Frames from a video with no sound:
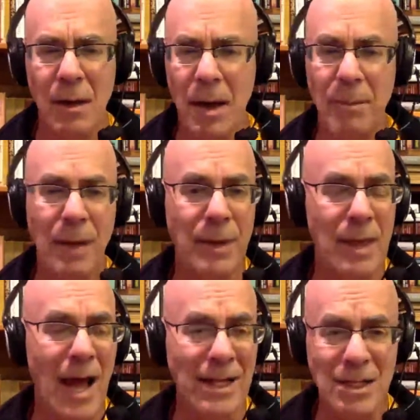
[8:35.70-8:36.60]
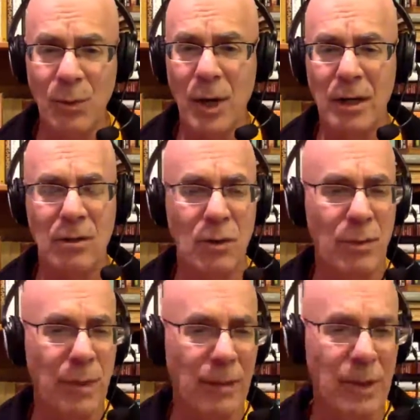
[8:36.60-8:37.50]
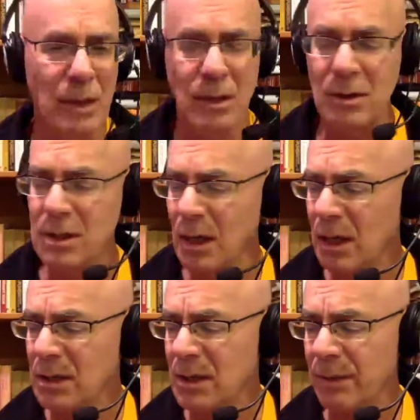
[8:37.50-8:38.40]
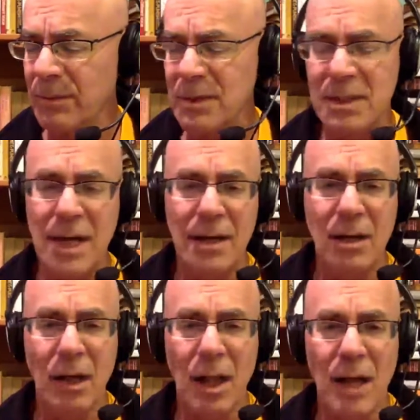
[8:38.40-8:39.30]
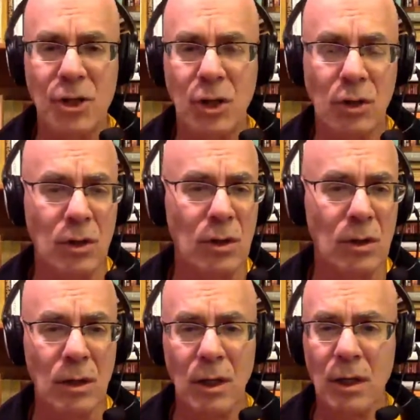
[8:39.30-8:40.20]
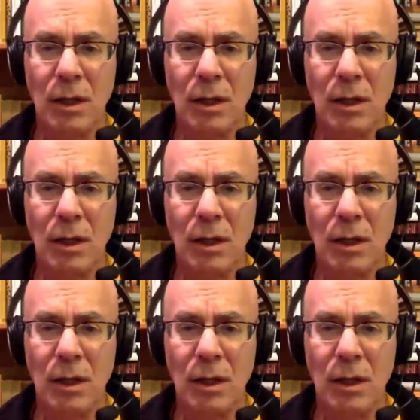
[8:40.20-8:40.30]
and maybe that's the way to do it. Maybe there's some technological